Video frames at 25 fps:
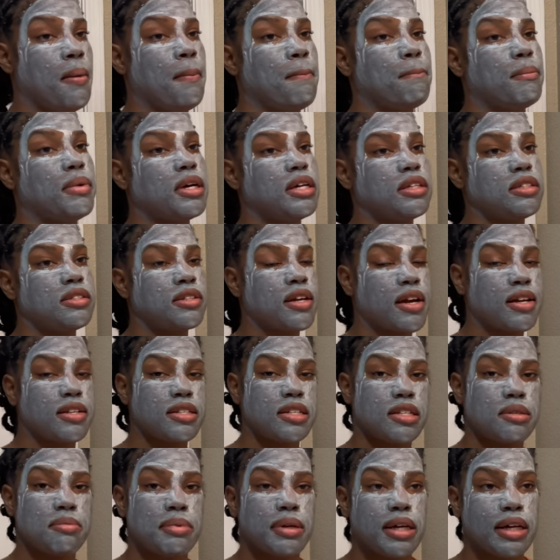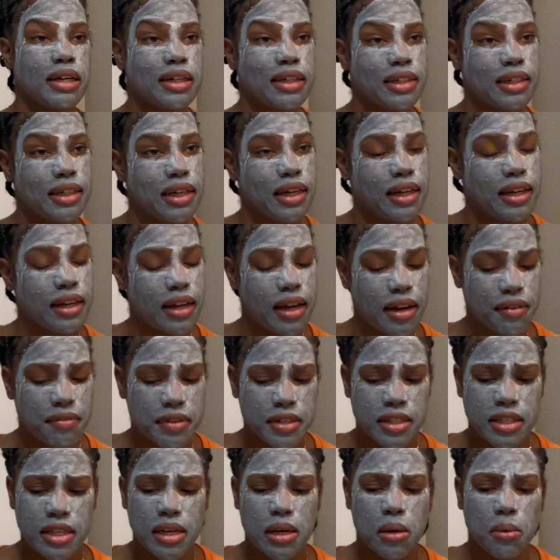But church has been good every
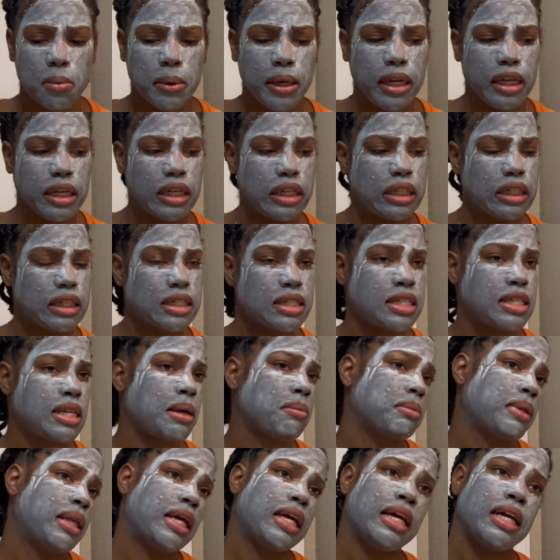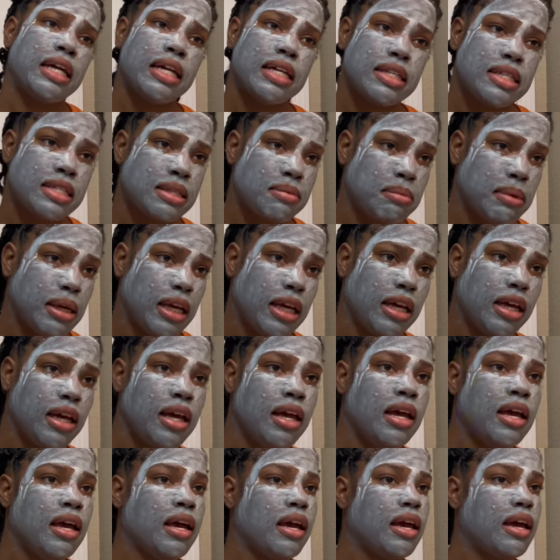single week. Something hits me.
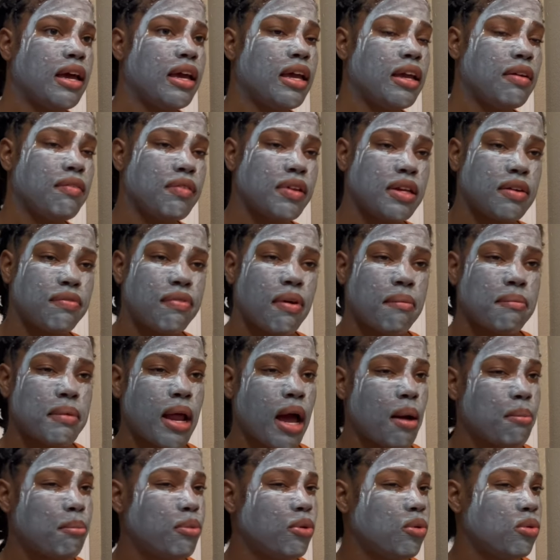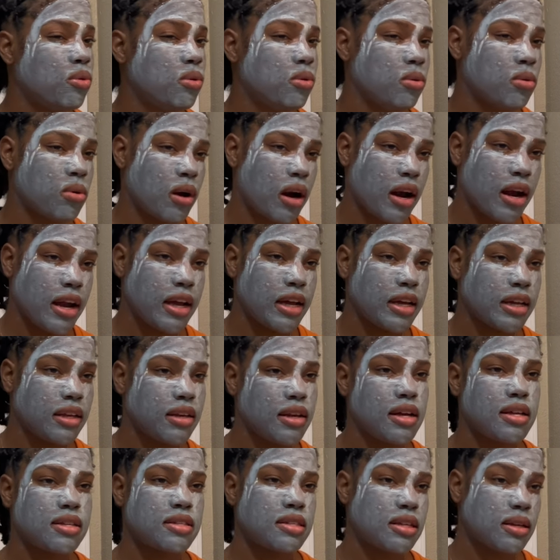And even if I'm not boohoo crying,
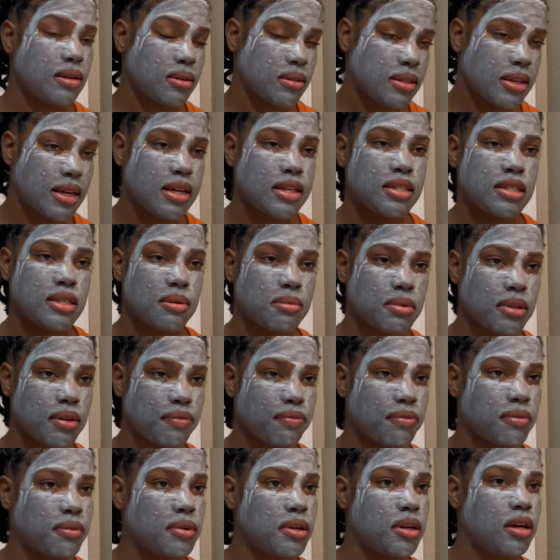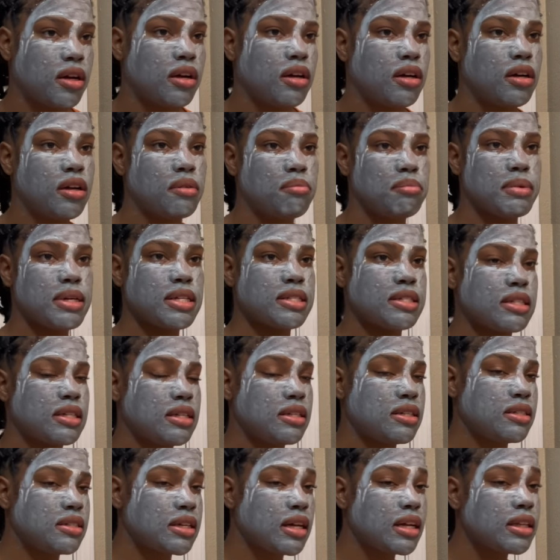I still take something from the uh,
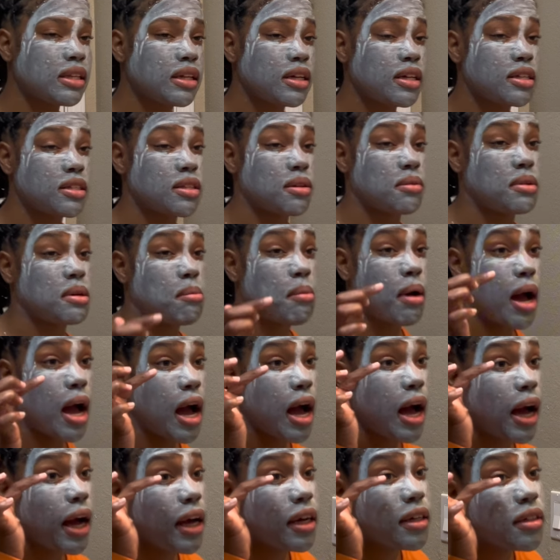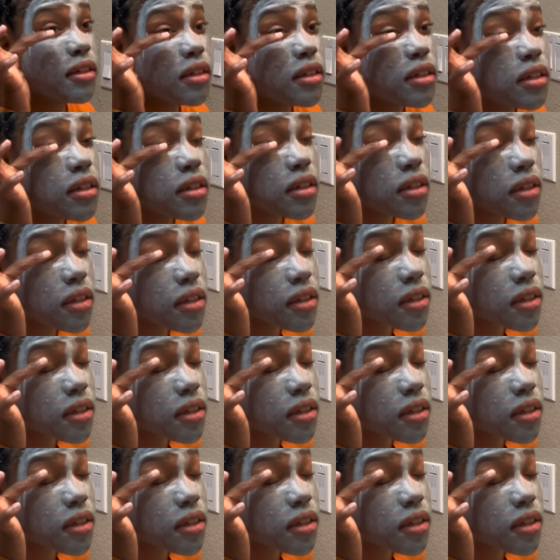message. I think it's under my eye. Ugh.